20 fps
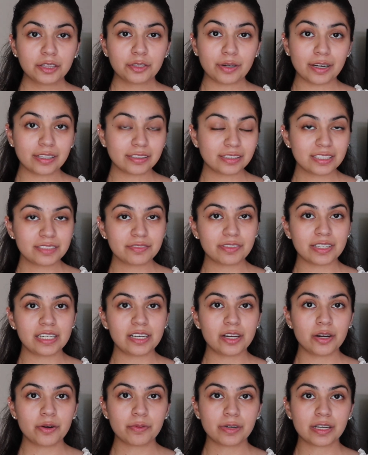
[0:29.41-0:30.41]
Throughout this
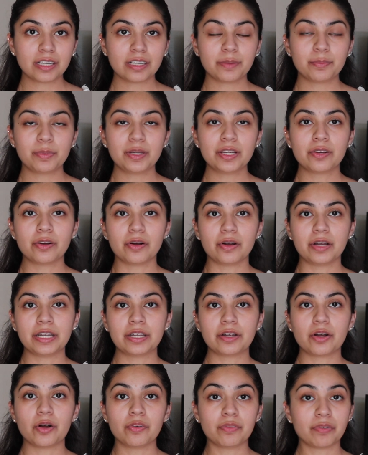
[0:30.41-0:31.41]
video, we're going to be
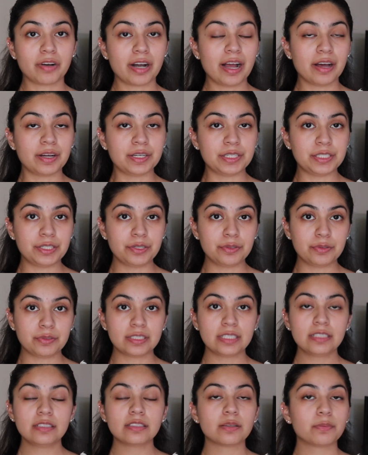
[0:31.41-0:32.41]
going over how to use it,